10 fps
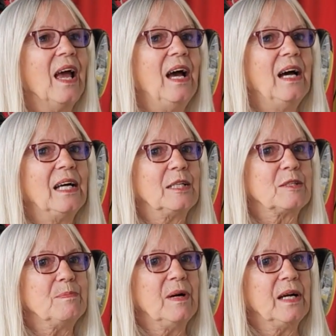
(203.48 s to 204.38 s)

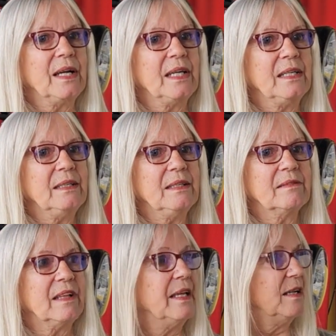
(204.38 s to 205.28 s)
And my
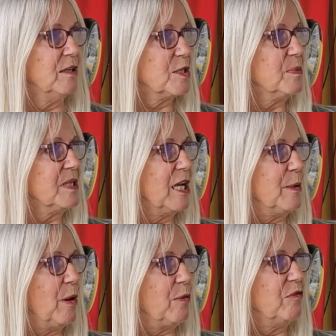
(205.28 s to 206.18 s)
then husband
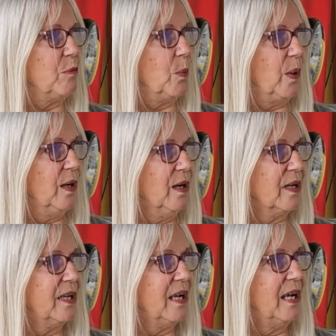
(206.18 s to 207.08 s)
came home from
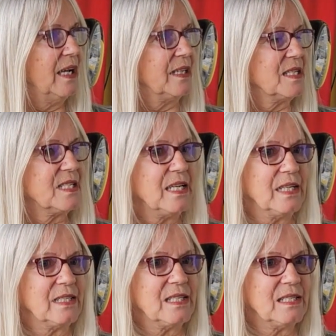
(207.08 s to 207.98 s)
work and
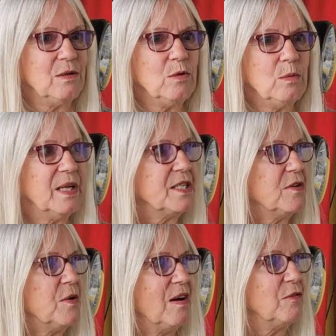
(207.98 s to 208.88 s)
said, "Oh, why
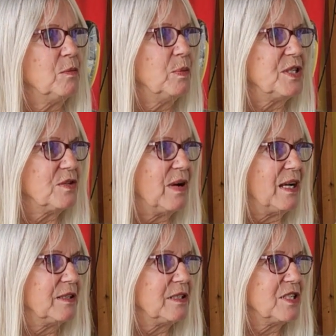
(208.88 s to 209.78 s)
don't you have a whiz
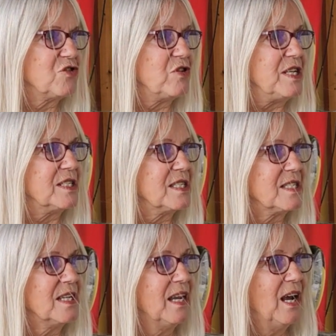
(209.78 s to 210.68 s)
around the
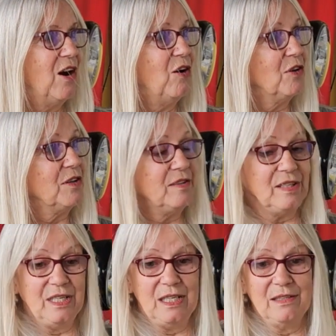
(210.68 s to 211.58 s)
streets on
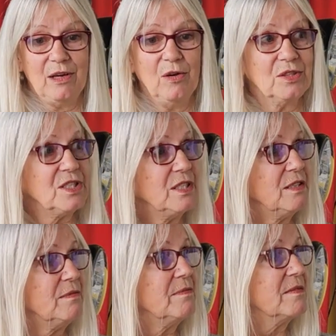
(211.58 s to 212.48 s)
the
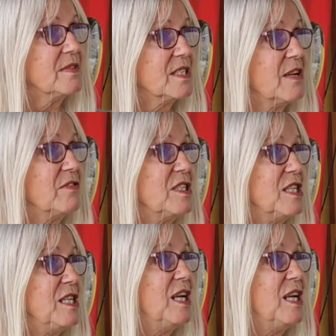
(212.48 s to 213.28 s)
Honda 70?"